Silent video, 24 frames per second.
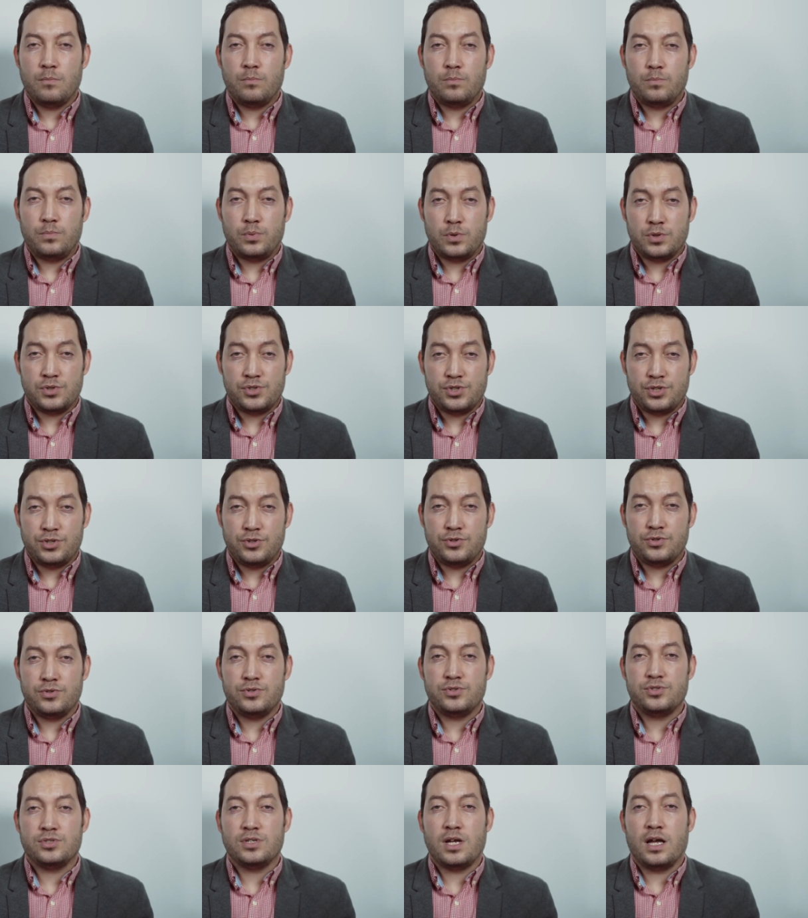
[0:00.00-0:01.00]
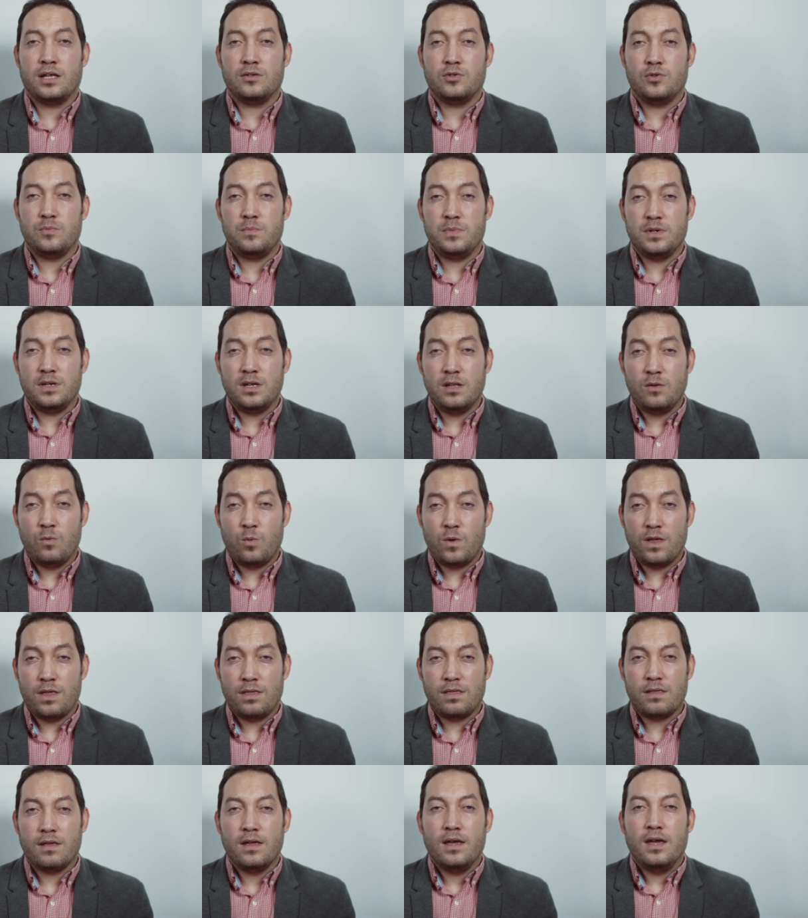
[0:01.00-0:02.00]
procedures and to begin
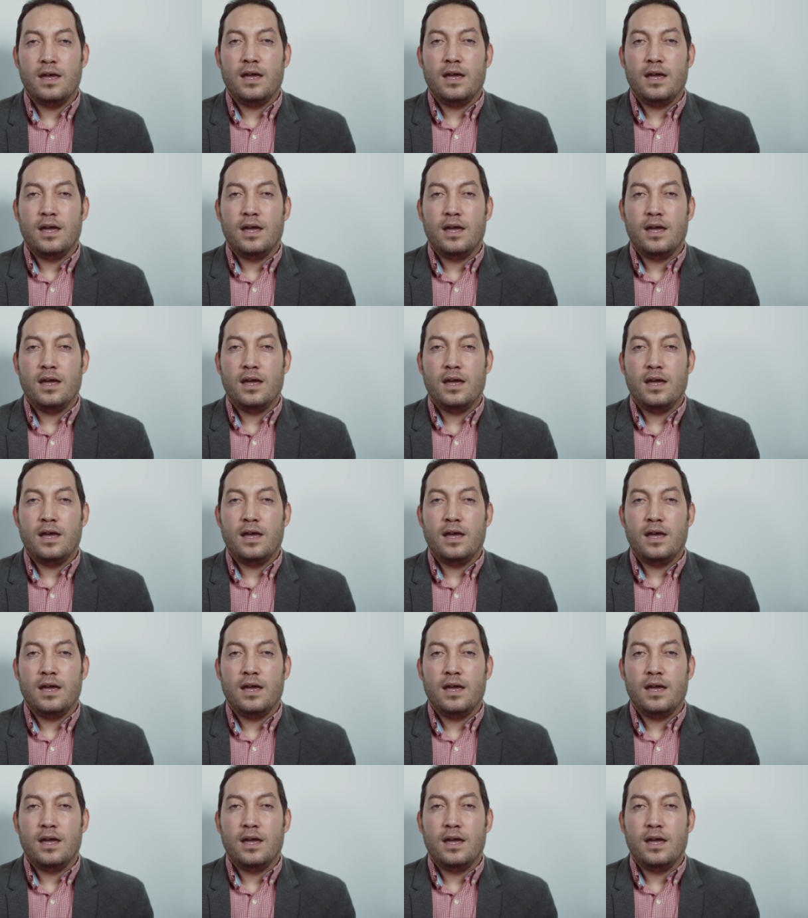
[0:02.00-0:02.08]
with,